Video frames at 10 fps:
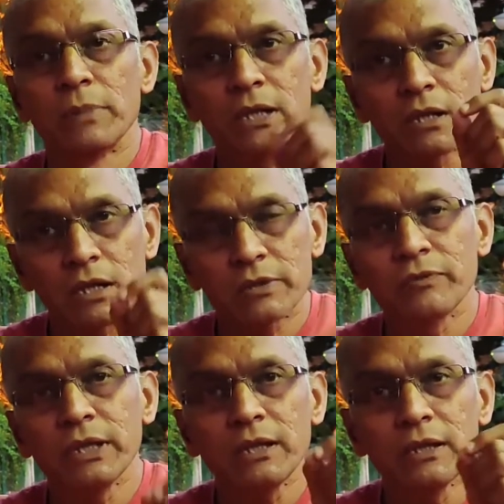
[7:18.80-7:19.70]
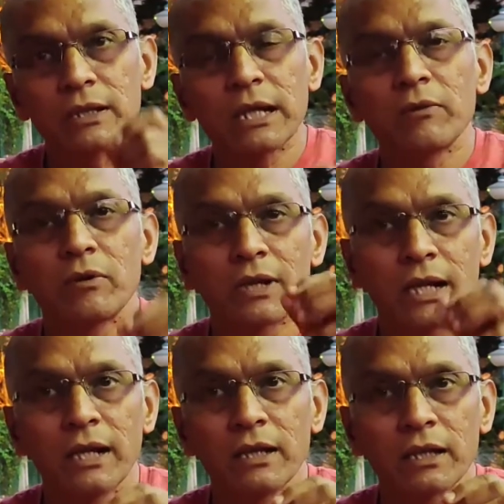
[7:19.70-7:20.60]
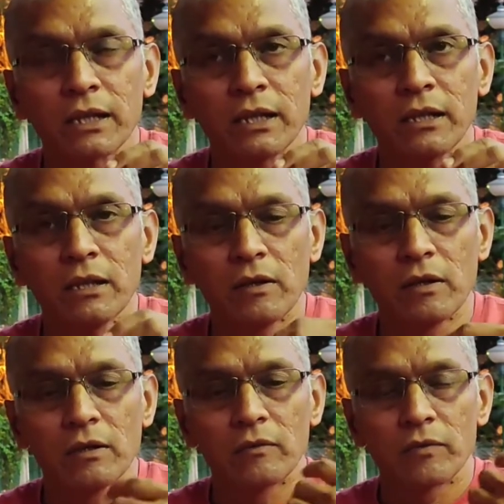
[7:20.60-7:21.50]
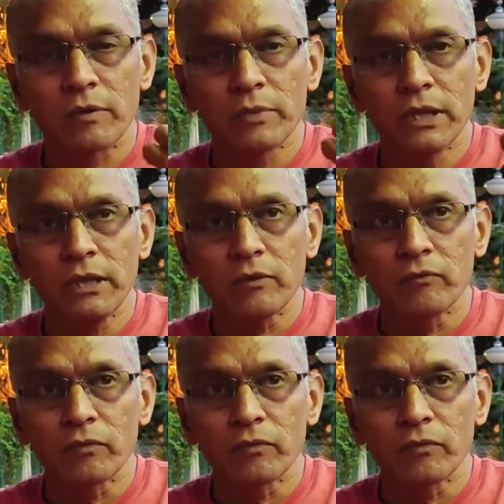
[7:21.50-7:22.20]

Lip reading: Because we derive our identity from the